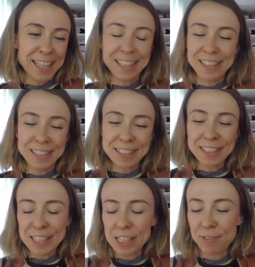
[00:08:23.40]

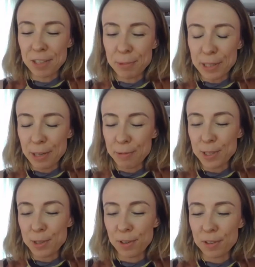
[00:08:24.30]
it is funny, because I was
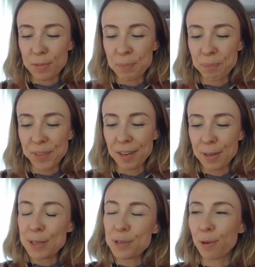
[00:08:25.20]
talking
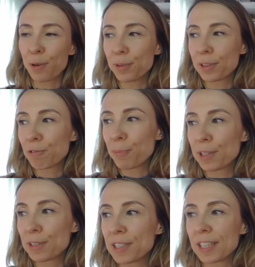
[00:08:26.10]
to a colleague of
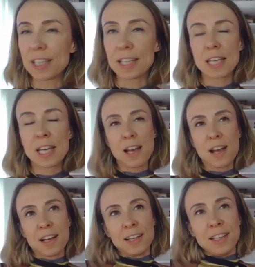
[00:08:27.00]
mine today that
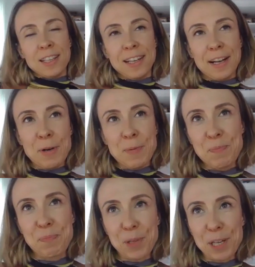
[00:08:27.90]

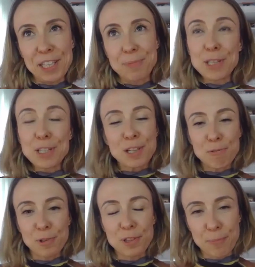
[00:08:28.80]
um, especially
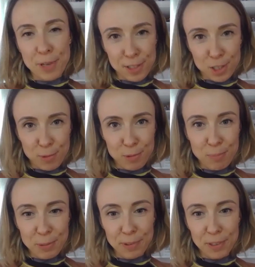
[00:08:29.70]
for the management
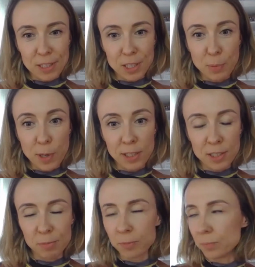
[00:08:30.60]
people, it's
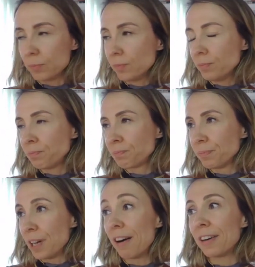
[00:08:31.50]
quite
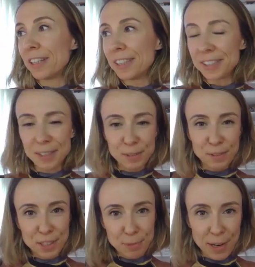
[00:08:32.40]
hard to
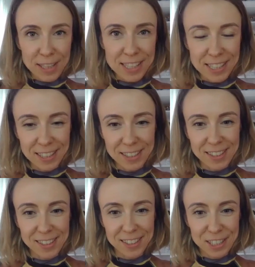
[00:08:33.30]
do this
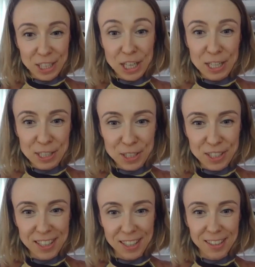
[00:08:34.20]
mindset
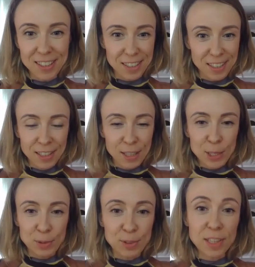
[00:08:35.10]
change, that
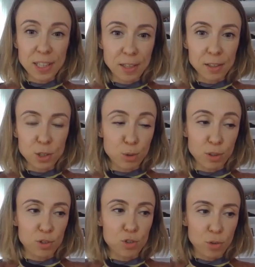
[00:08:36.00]
you're not there to
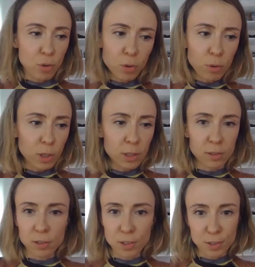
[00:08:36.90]
control
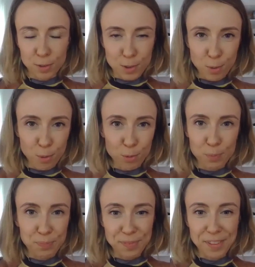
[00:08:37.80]
and to